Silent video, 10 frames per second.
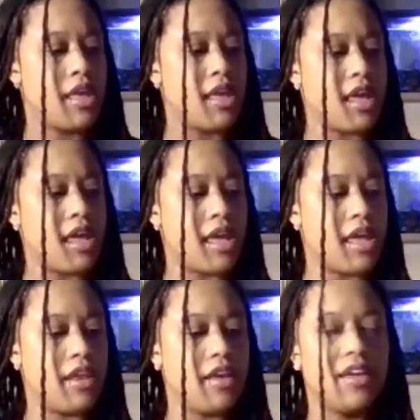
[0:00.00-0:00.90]

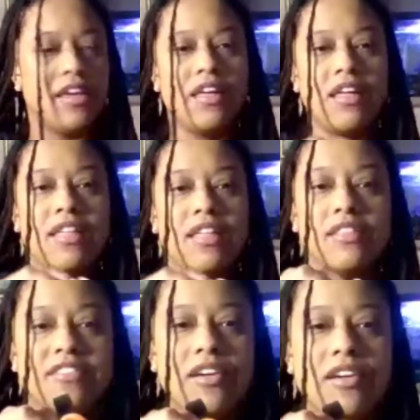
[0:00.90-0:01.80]
And the
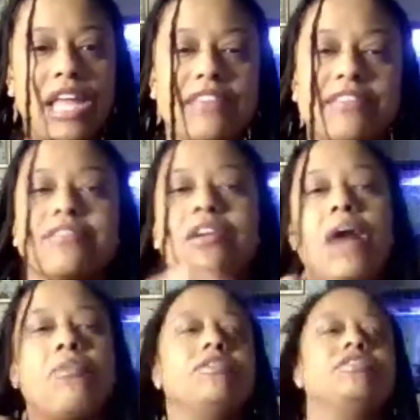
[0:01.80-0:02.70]
teal laces. So
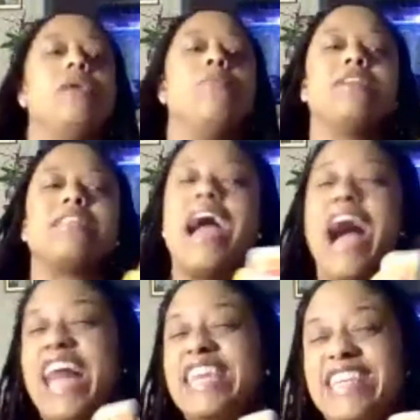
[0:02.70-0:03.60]
I will say one thing,
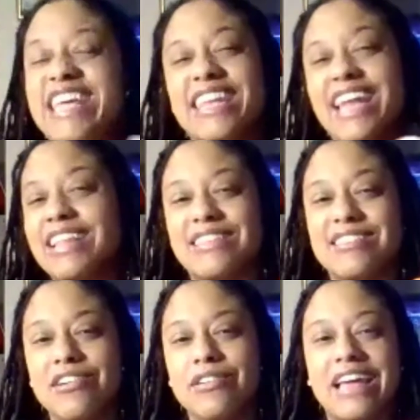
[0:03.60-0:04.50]
I didn't like the
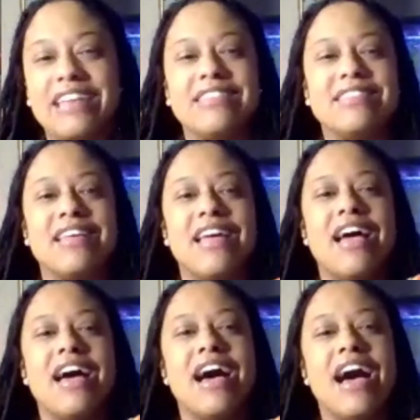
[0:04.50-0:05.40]
teal laces.
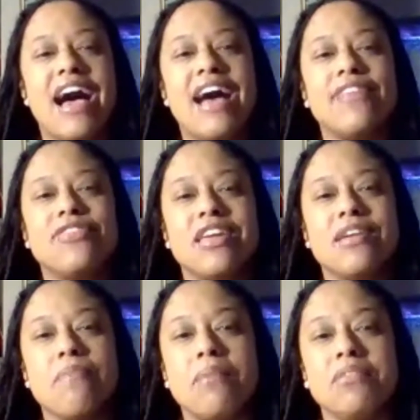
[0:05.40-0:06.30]
I think
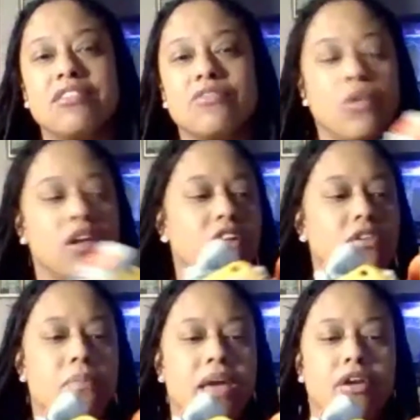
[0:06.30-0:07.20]
maybe this would have
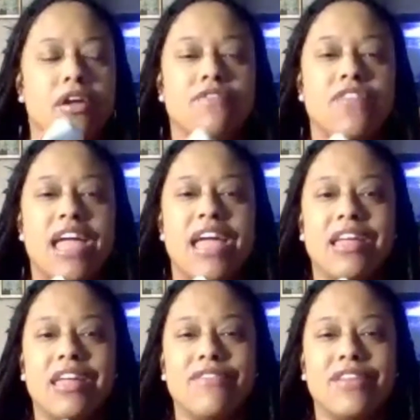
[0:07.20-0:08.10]
looked better if they
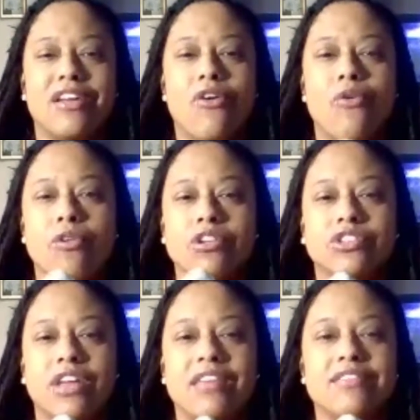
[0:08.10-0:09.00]
had given it an
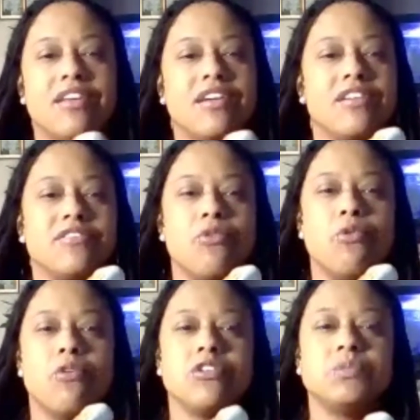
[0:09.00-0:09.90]
orange lace, because the
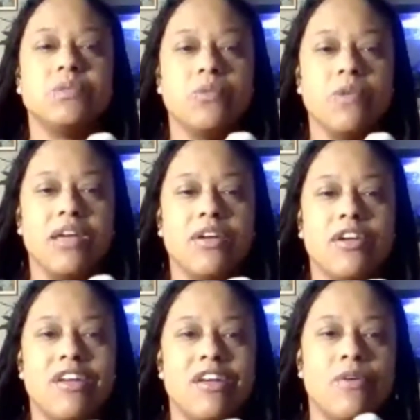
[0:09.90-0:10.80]
orange would have went
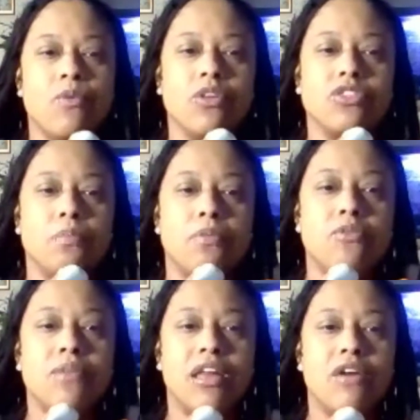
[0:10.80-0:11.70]
with the
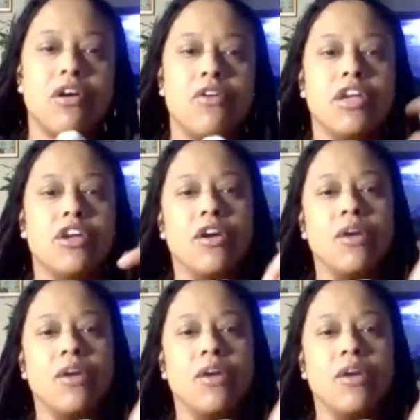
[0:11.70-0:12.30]
Puma logo here.